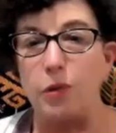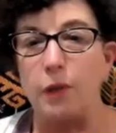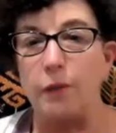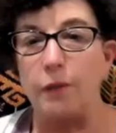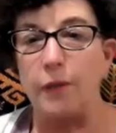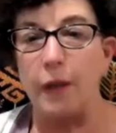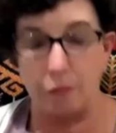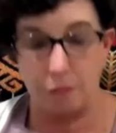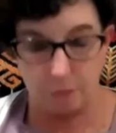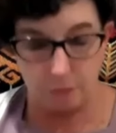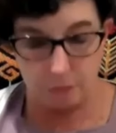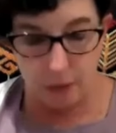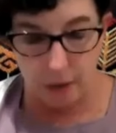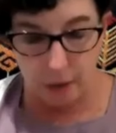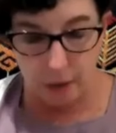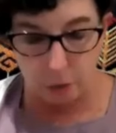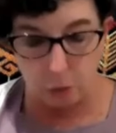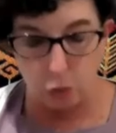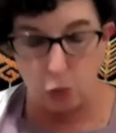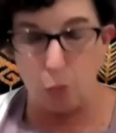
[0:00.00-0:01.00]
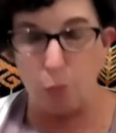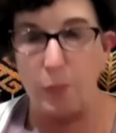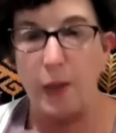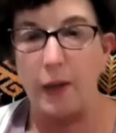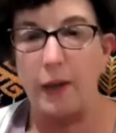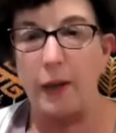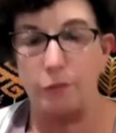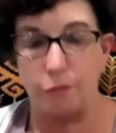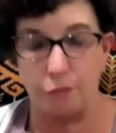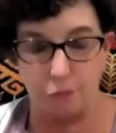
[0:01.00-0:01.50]
of that group
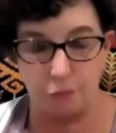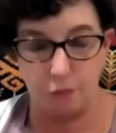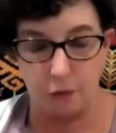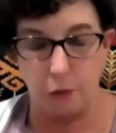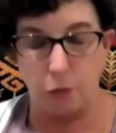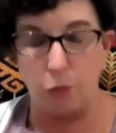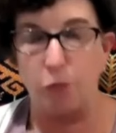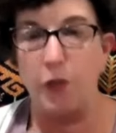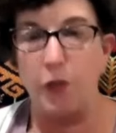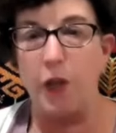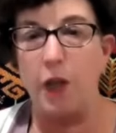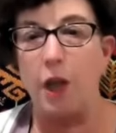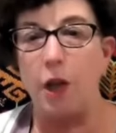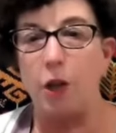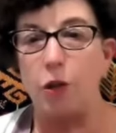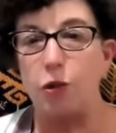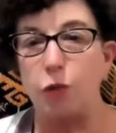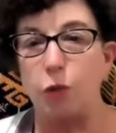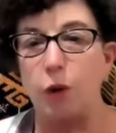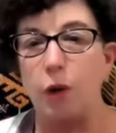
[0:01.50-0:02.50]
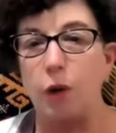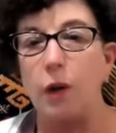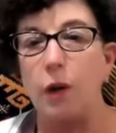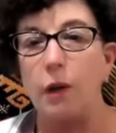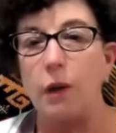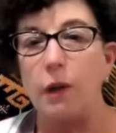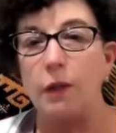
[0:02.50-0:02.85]
that have kill fish or